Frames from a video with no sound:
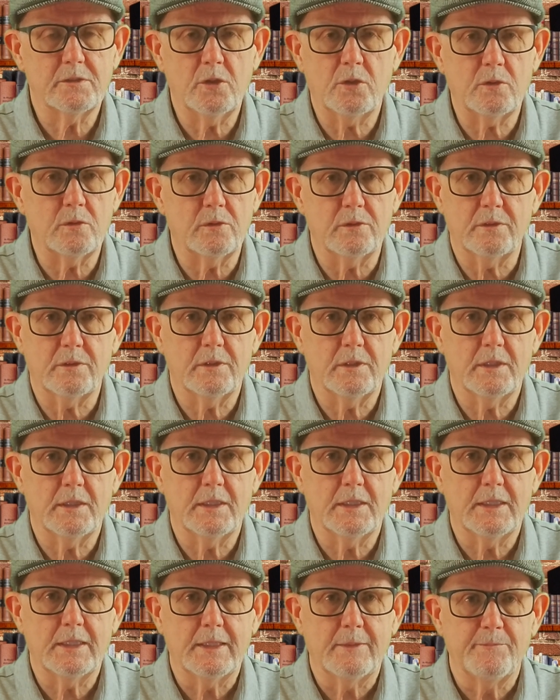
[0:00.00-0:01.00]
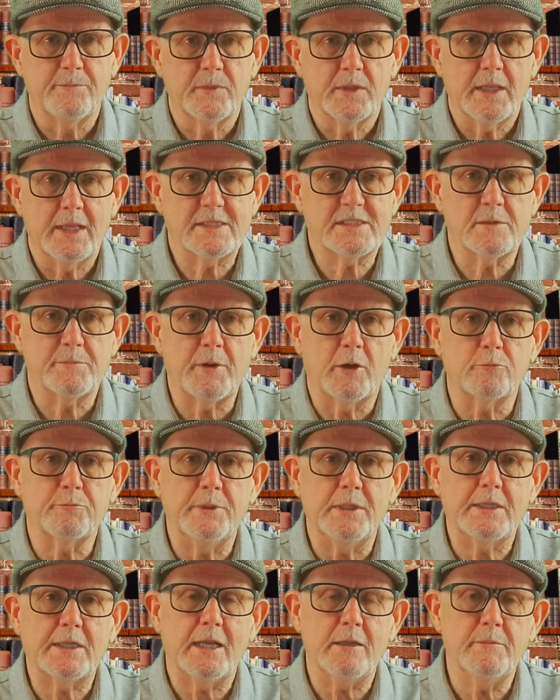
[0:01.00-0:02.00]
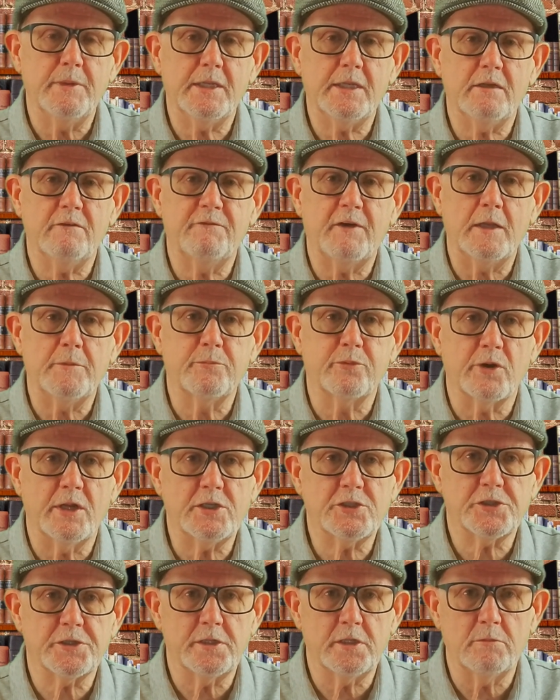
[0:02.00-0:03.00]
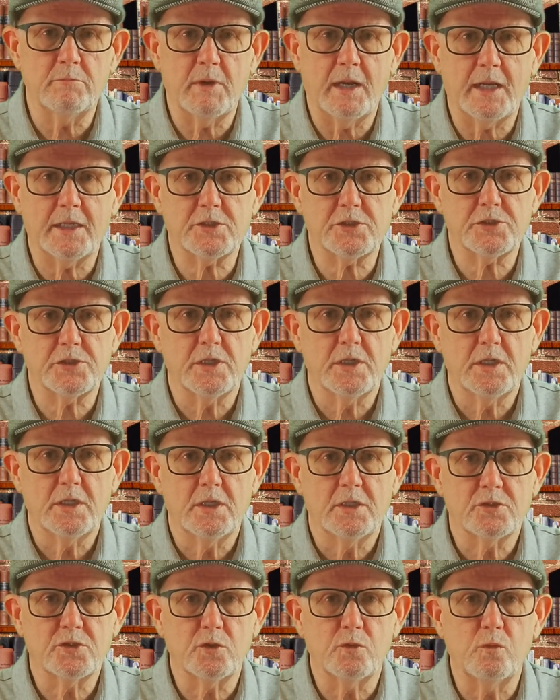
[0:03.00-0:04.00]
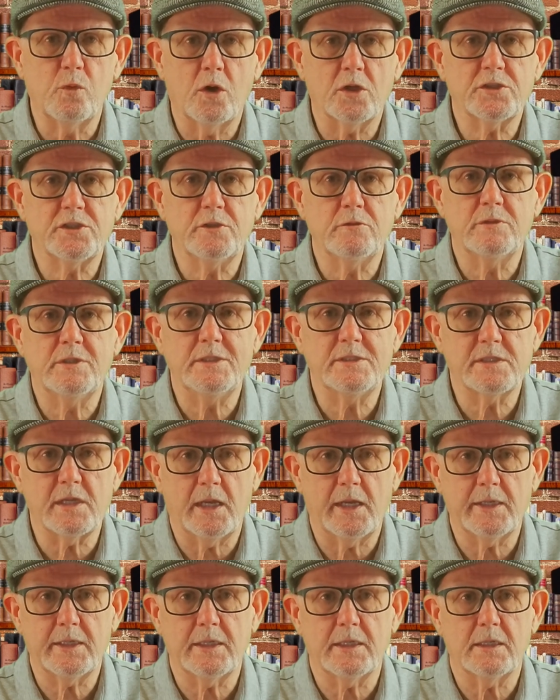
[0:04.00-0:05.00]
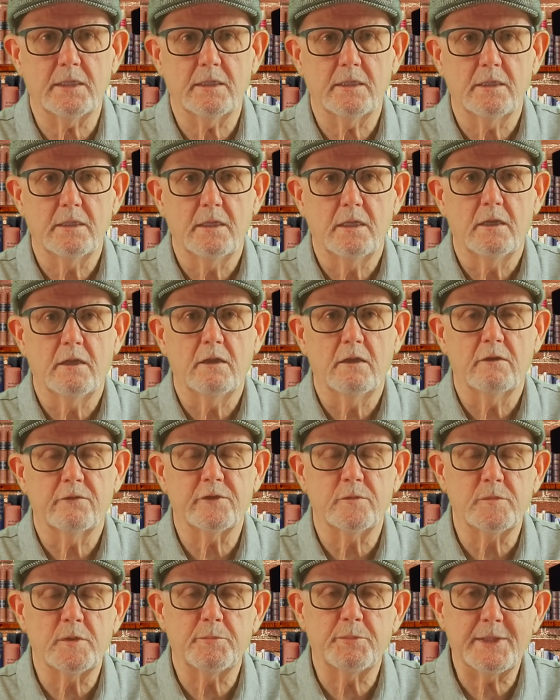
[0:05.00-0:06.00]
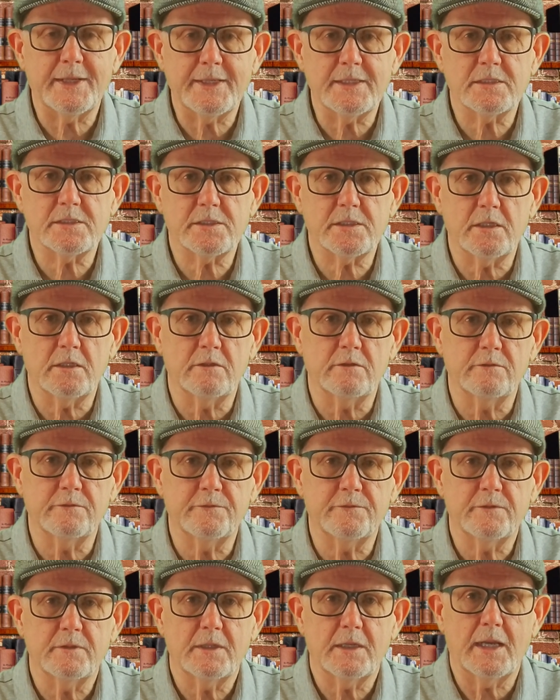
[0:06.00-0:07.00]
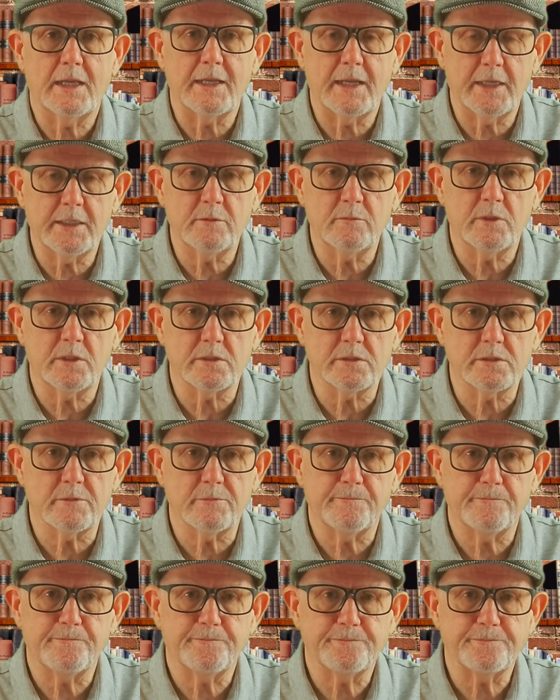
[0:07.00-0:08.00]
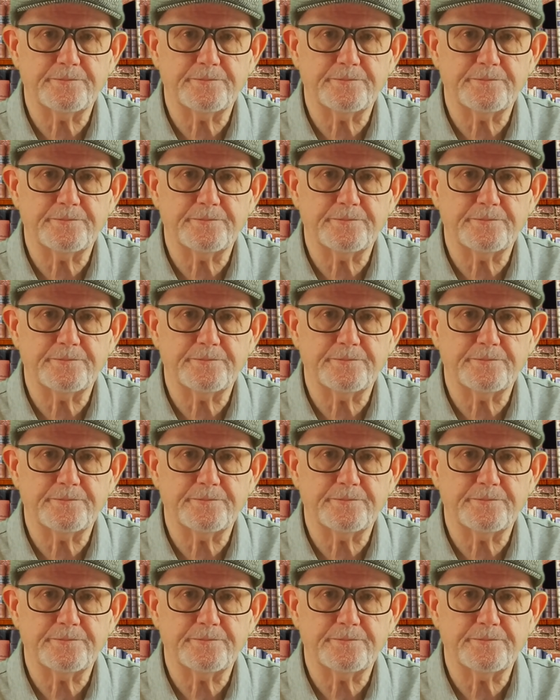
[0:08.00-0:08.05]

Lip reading: No, it's about becoming a vibrational match to what you desire from a place of alignment.